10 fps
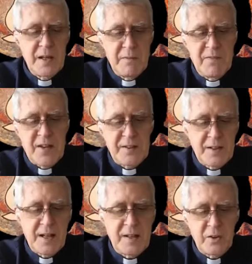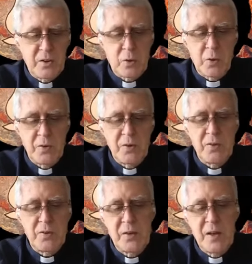investigate
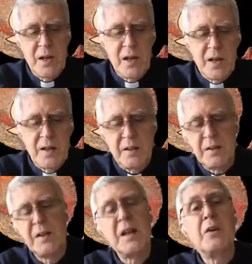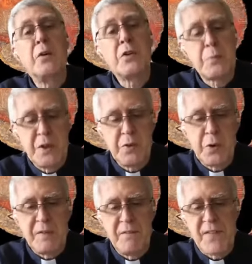sources, distinguish
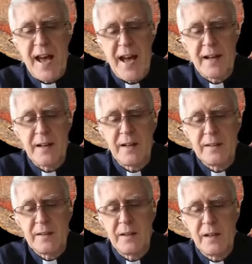between fact